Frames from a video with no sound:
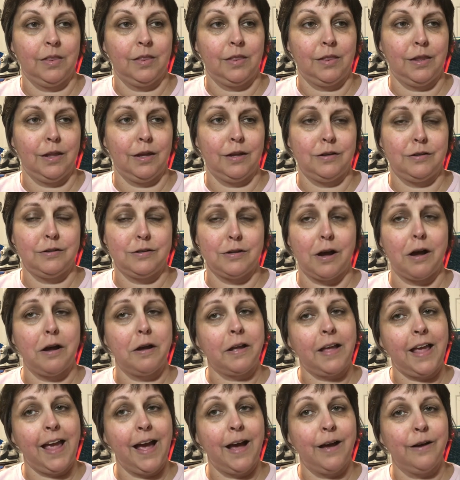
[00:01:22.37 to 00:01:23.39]
the
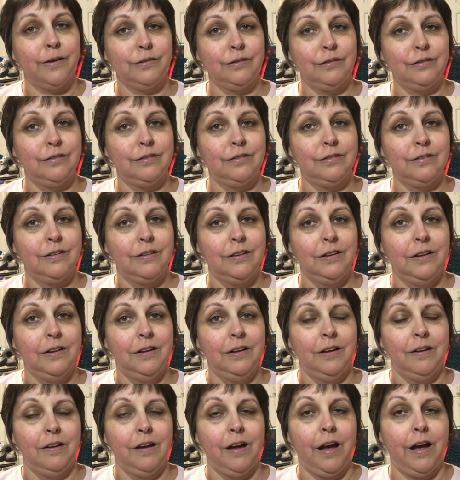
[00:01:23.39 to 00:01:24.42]
Doghouse
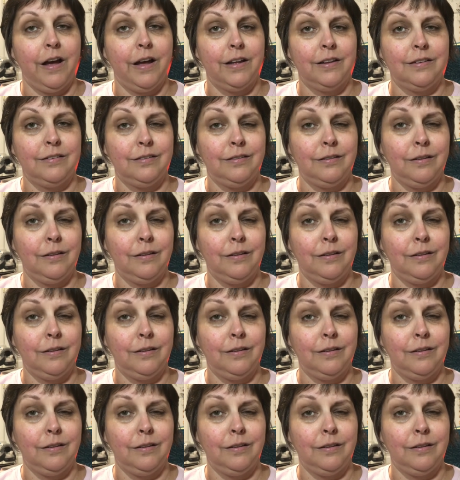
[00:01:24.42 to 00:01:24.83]
uh,